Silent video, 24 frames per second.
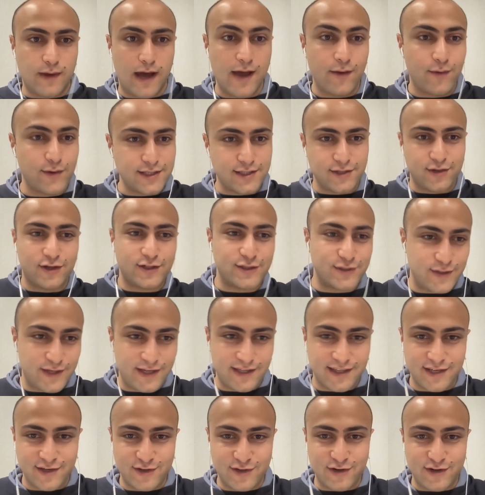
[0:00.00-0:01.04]
I was not doing
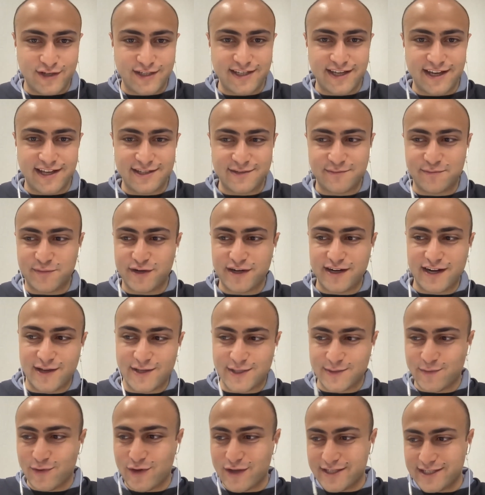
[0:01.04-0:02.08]
the neuroscience part. I
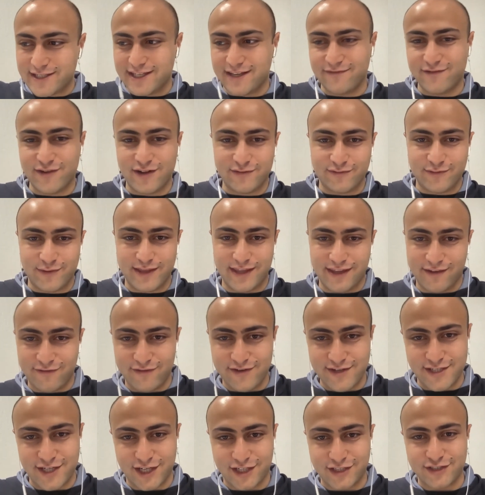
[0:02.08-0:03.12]
was mostly involved with the
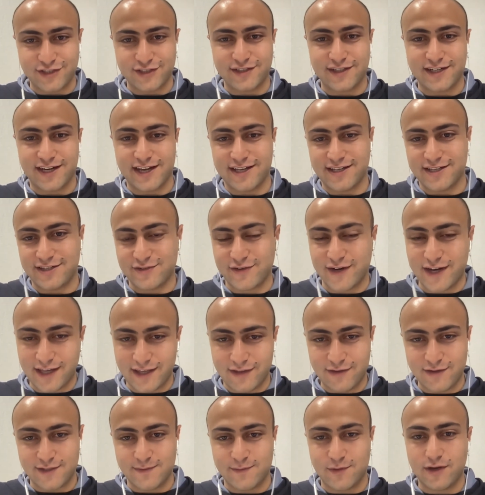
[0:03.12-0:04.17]
infrastructure and training
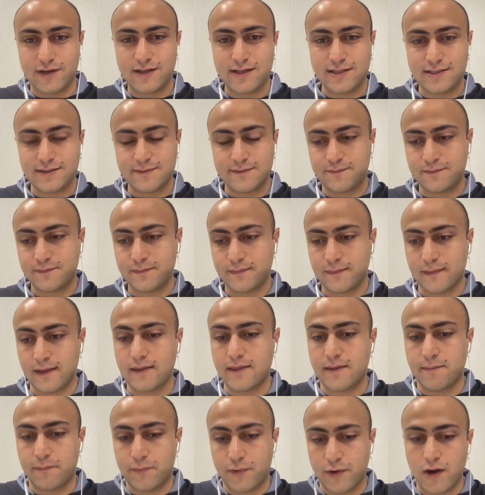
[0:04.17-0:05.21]
those models. And
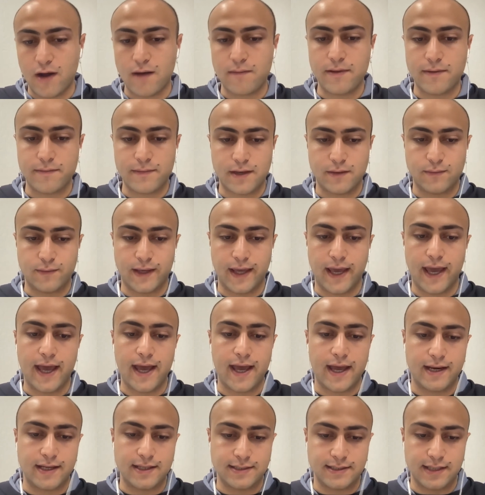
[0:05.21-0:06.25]
the problem that we
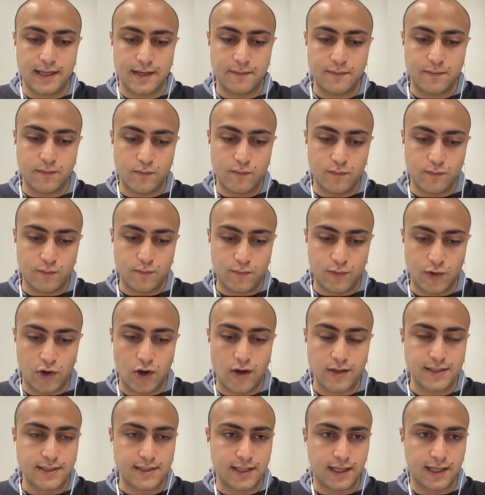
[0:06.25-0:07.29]
had is that
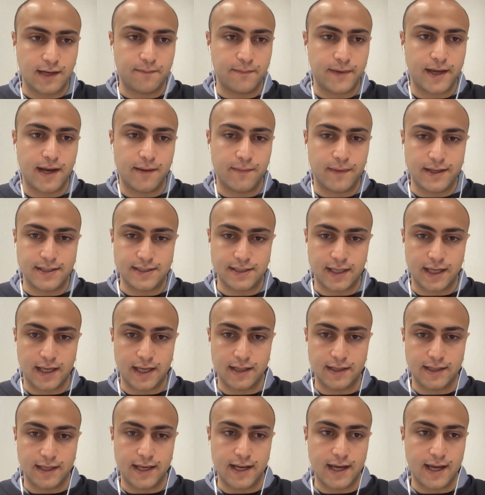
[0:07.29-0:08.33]
processing a petabyte
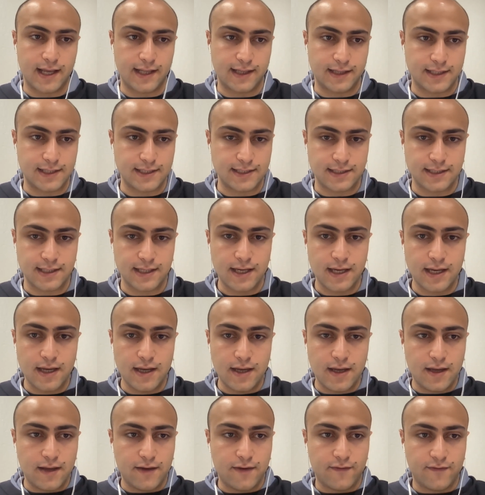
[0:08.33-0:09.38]
scale data at least
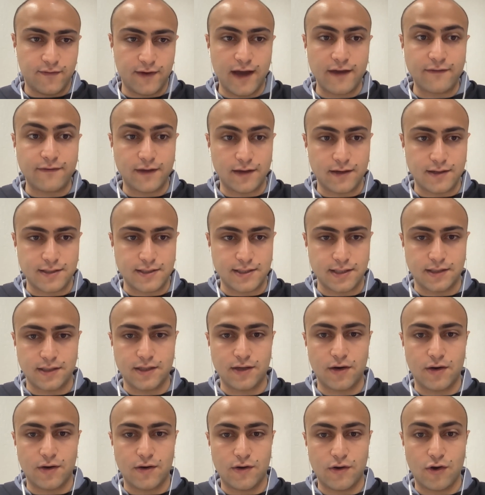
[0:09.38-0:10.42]
5 years
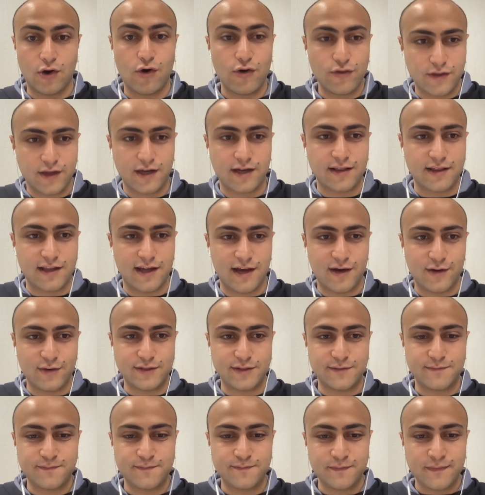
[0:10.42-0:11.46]
ago on the
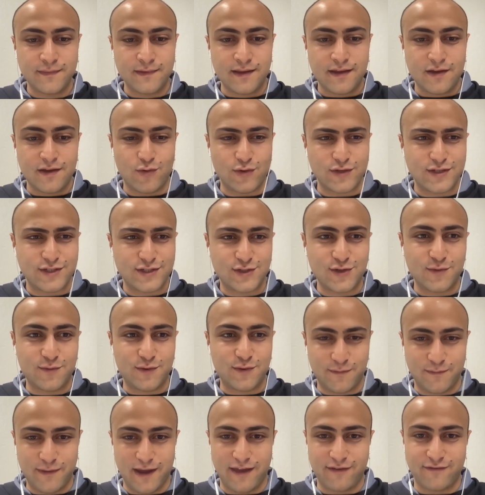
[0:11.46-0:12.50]
cloud was
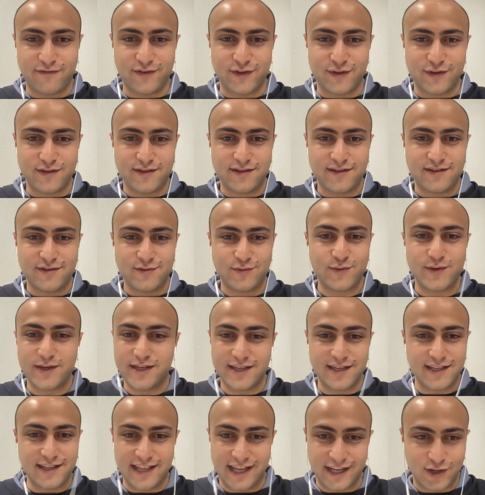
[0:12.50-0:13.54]
super painful.
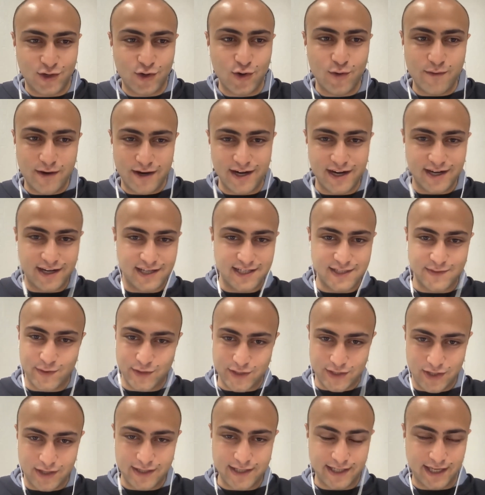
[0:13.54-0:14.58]
Kubernetes was
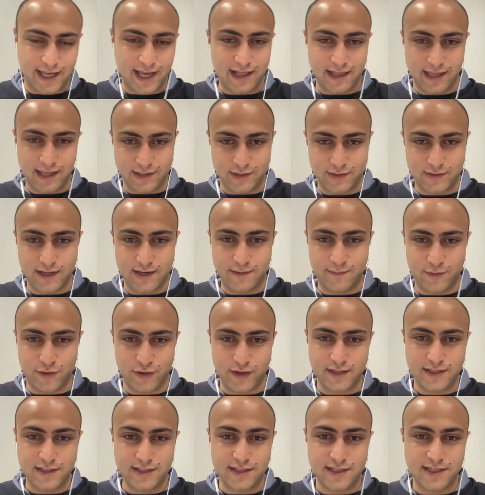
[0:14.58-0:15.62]
not scaling to that
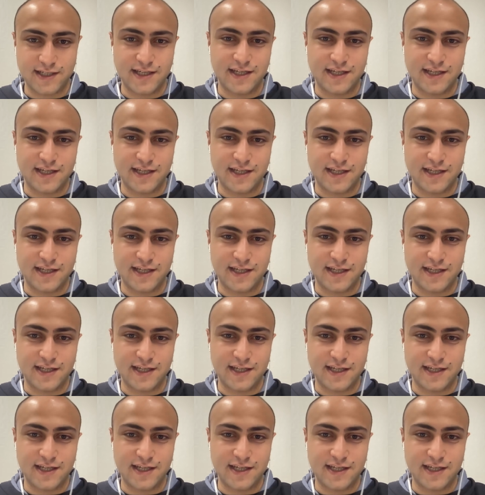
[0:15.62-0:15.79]
point.